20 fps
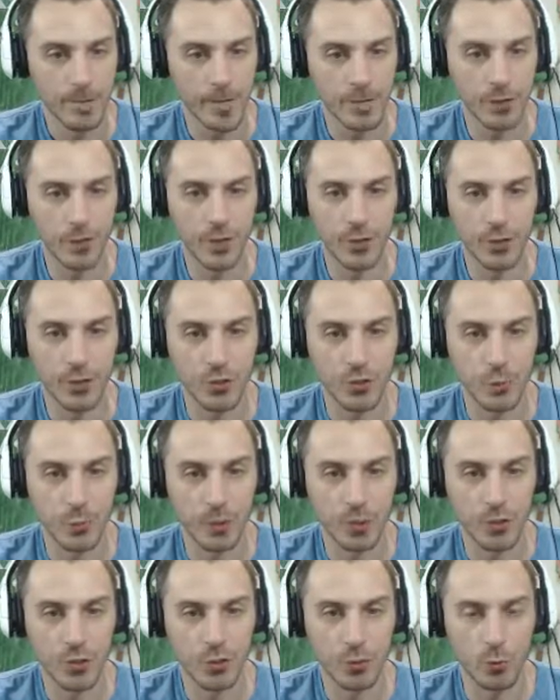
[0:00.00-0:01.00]
I still need a
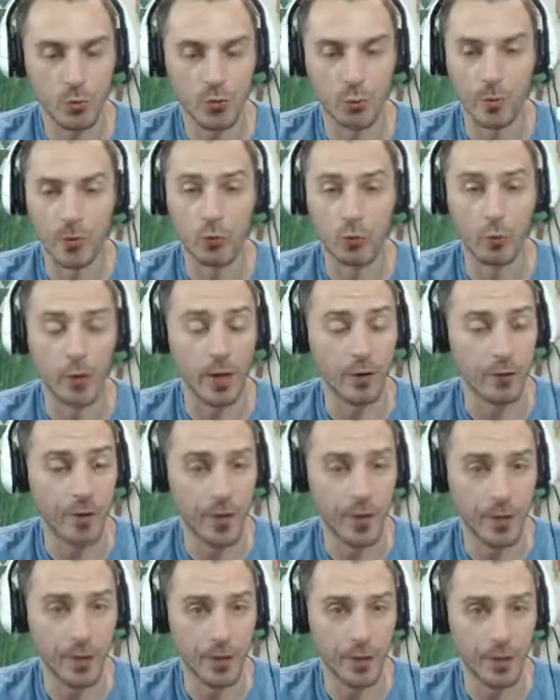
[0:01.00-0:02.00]
switch, which would be great
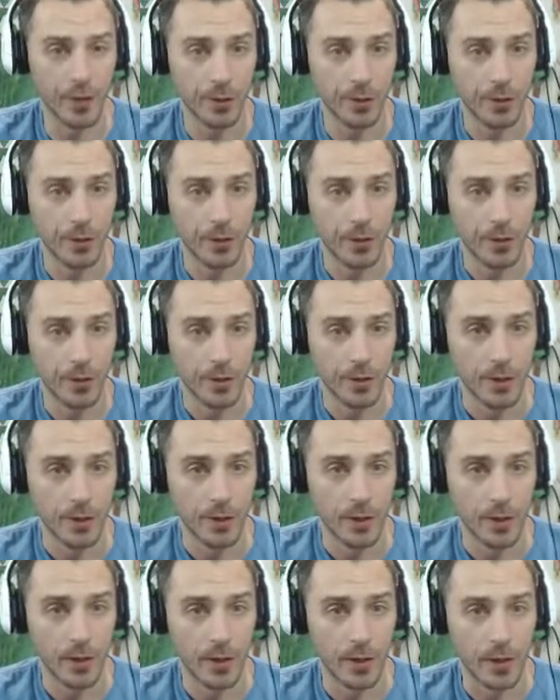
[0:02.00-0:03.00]
right now.
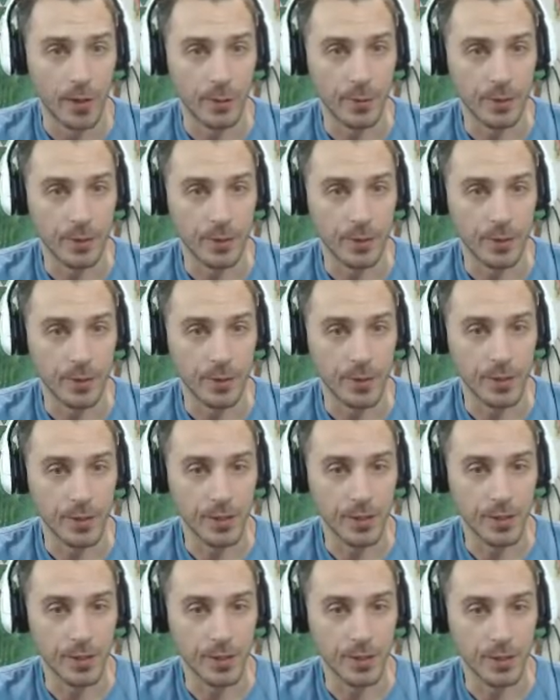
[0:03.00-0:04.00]
It
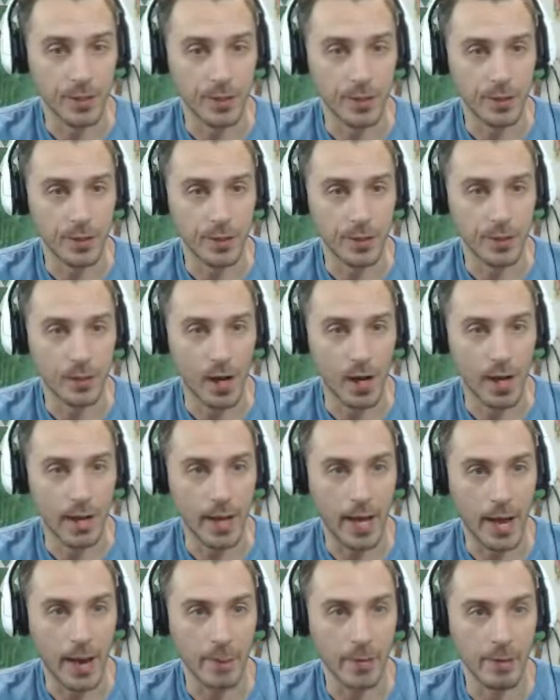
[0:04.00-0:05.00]
did not
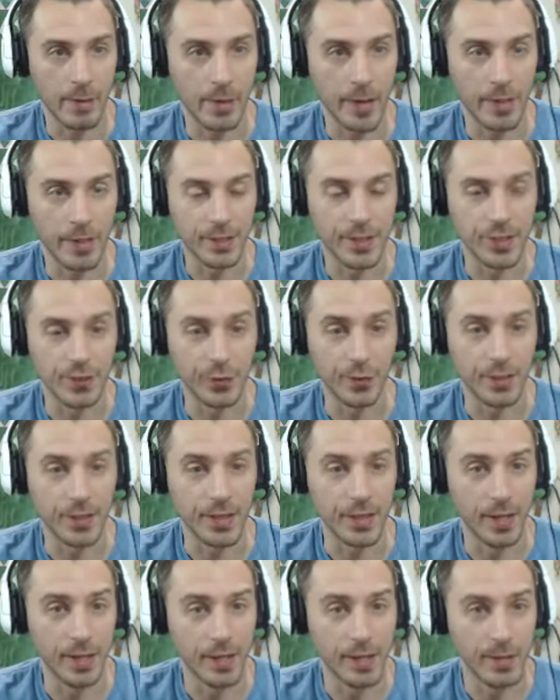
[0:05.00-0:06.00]
happen, but I can still
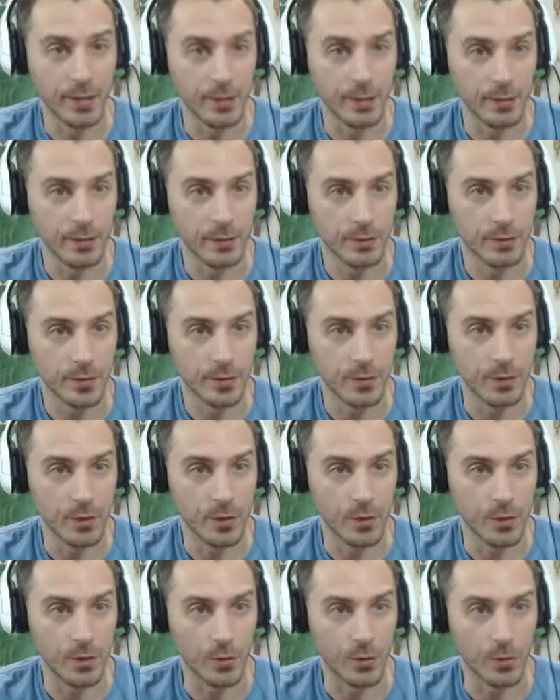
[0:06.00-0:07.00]
get it.
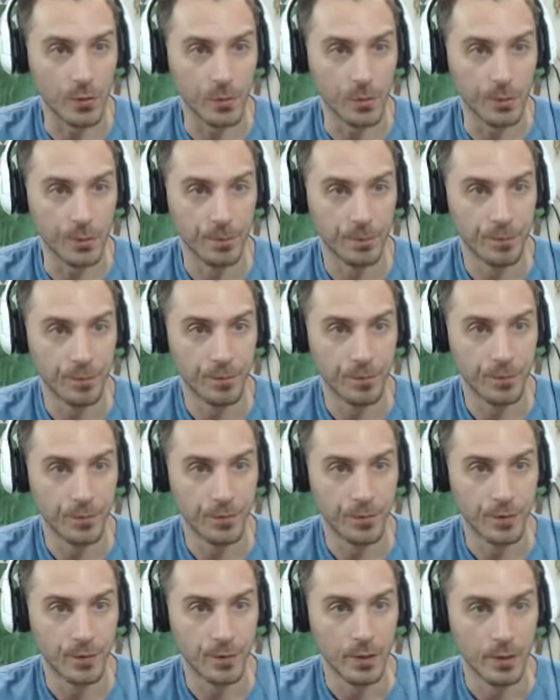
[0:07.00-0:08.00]
So
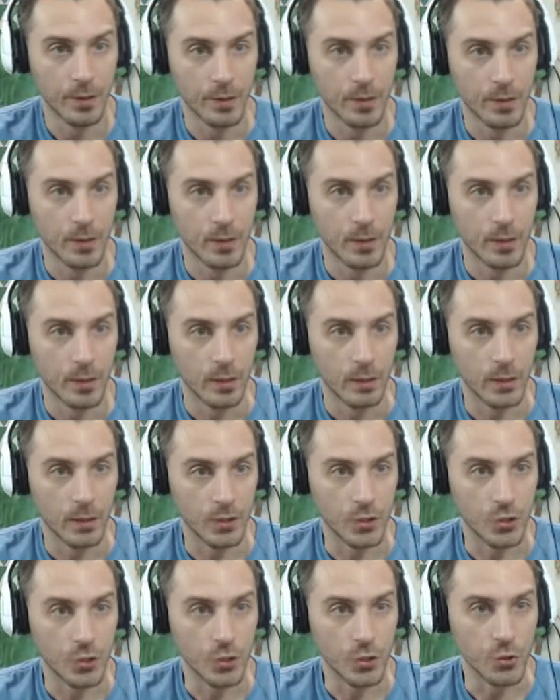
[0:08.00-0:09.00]

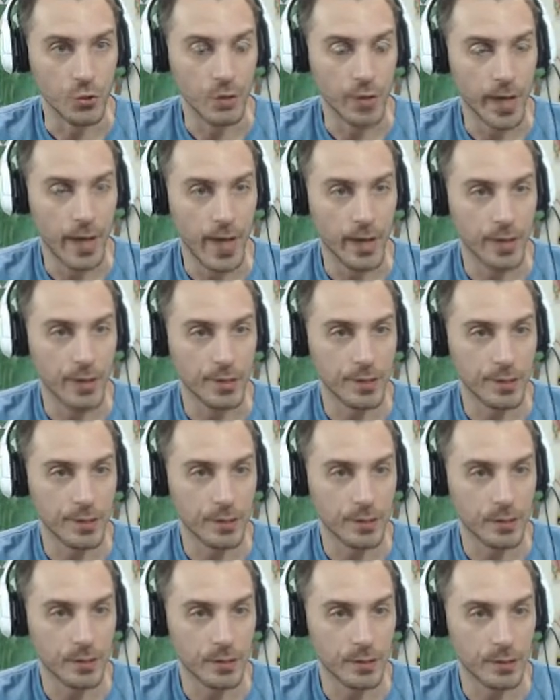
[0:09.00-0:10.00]
let's do that.